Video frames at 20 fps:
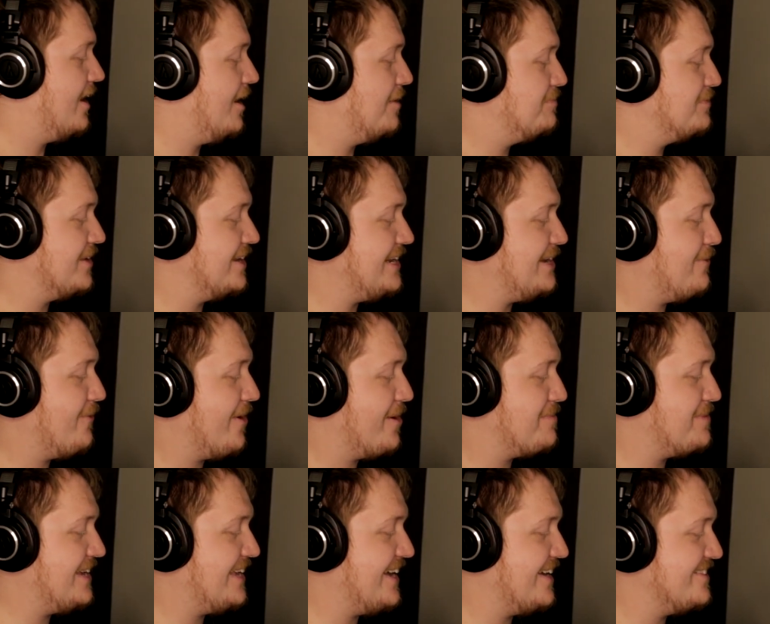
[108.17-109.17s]
A bloody war
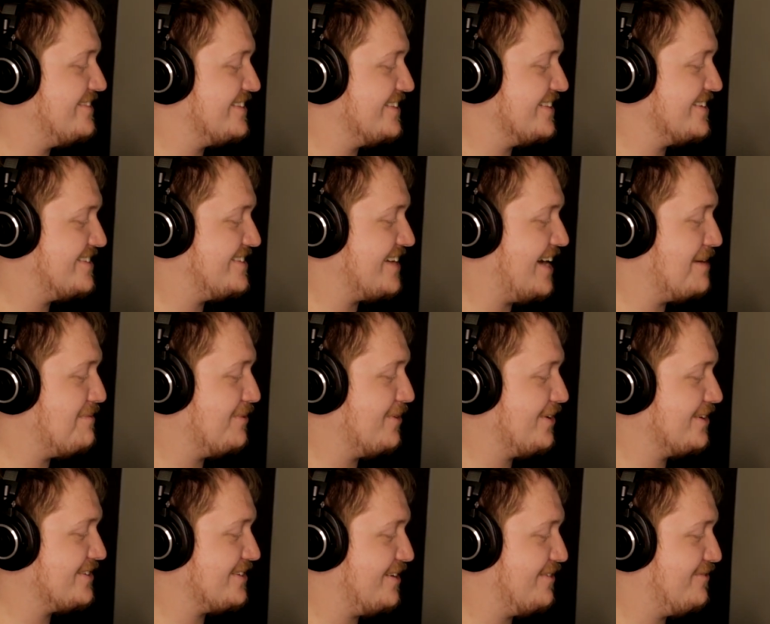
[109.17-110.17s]
begins and the
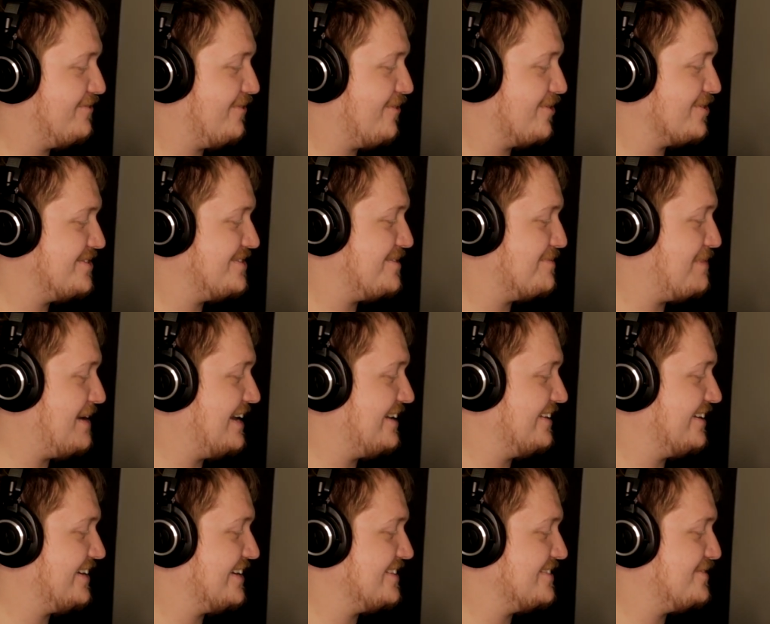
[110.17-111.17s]
cyborgs are forced to
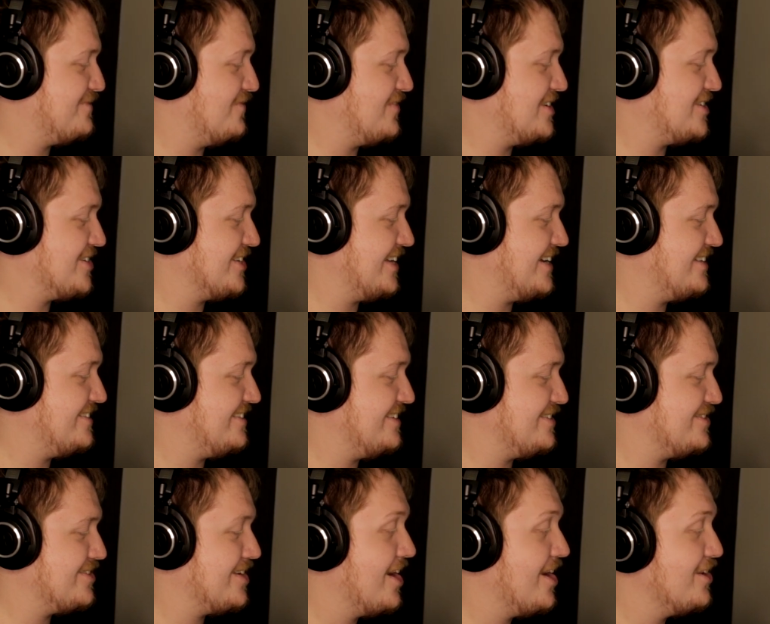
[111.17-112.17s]
battle against
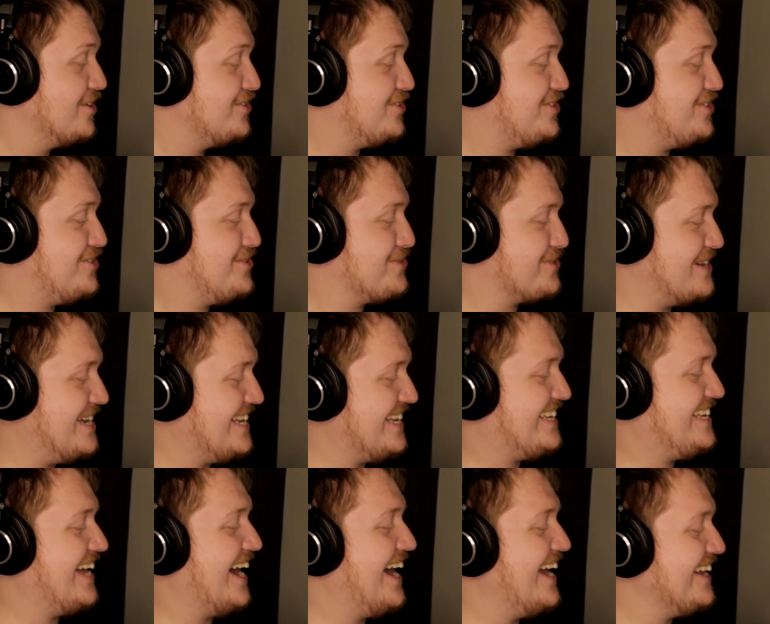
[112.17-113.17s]
vigilantes, street
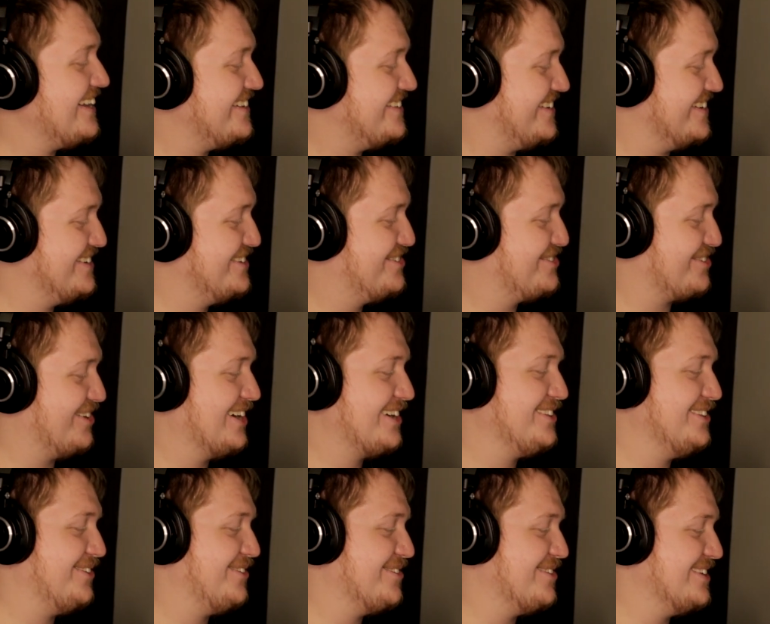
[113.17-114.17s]
gangs, and drug
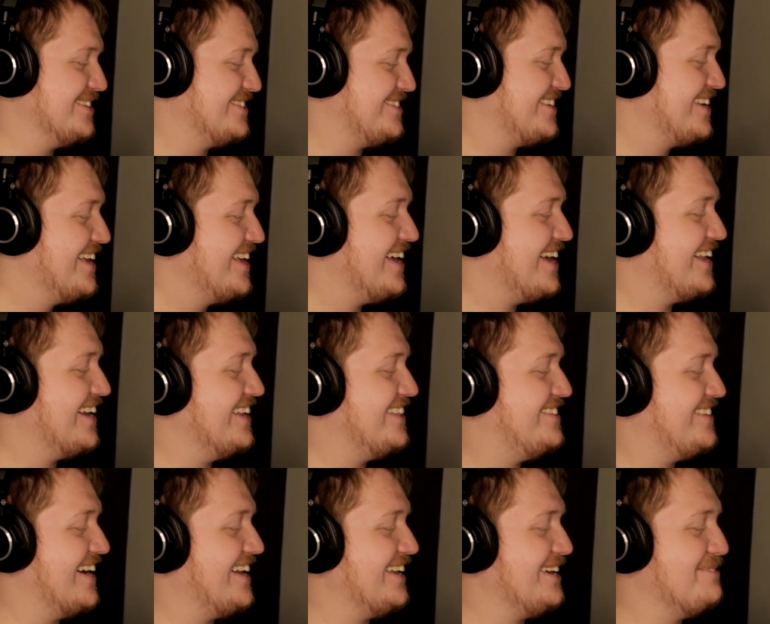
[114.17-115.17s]
lords in a
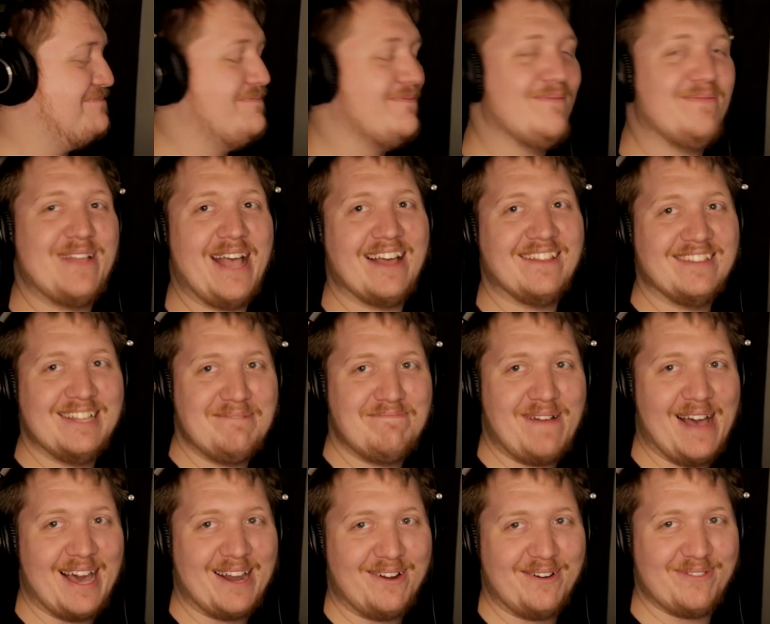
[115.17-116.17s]
deadly
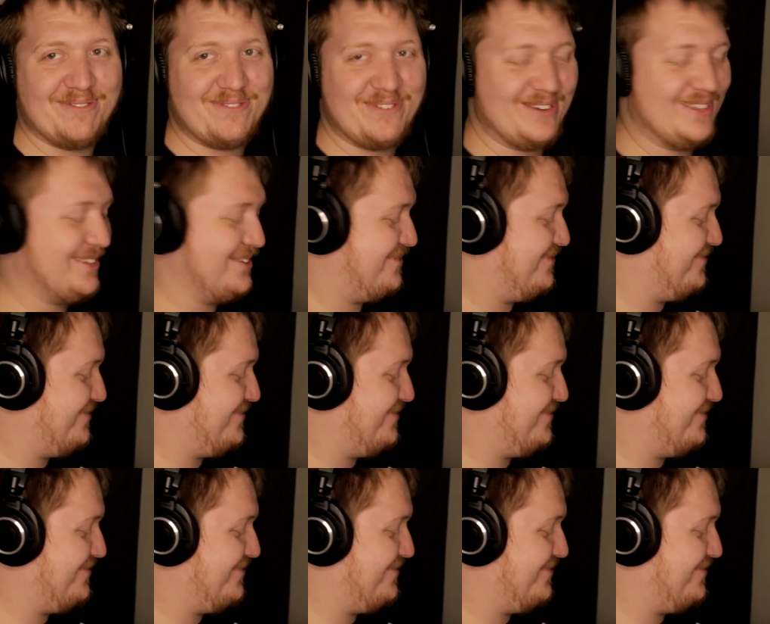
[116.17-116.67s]
battle for the